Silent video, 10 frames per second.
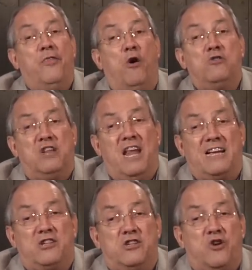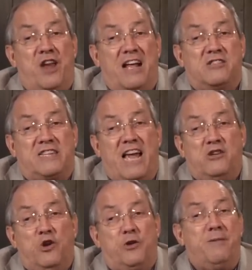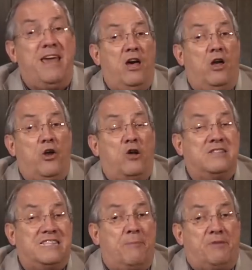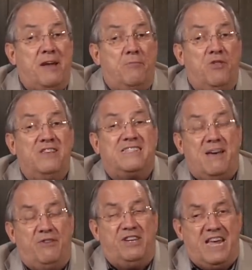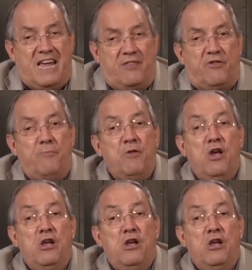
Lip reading: Those elections are now scheduled held on September the 17th.